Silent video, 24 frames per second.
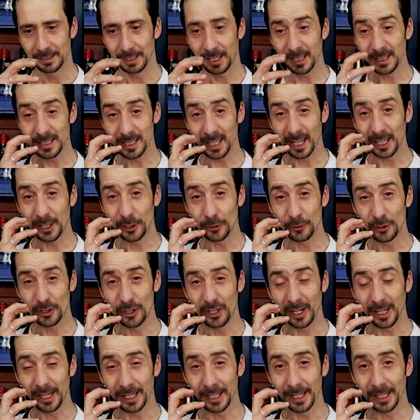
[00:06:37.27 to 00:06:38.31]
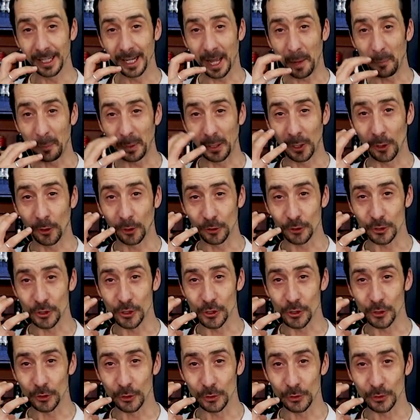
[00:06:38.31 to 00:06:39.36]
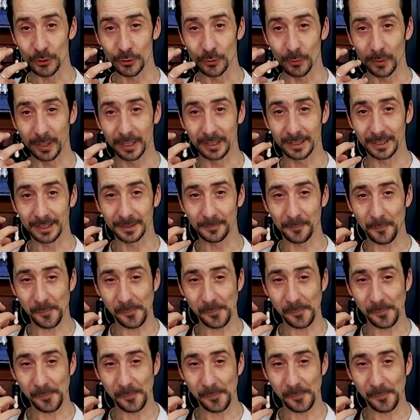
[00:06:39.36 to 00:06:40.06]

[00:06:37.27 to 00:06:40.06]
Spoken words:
it's like you're drinking apricot juice with